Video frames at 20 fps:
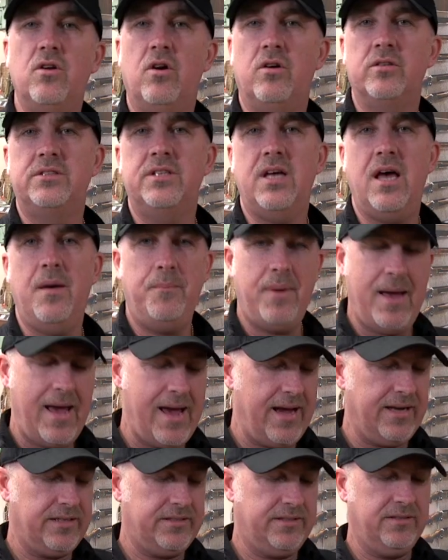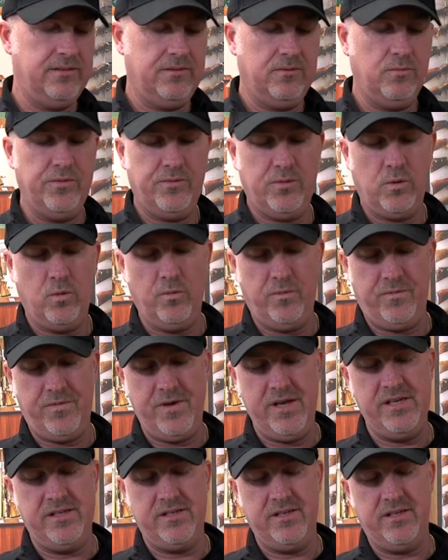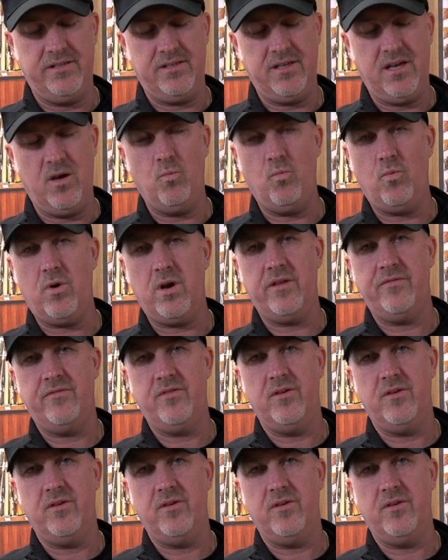NODs are packed with cool features, and one of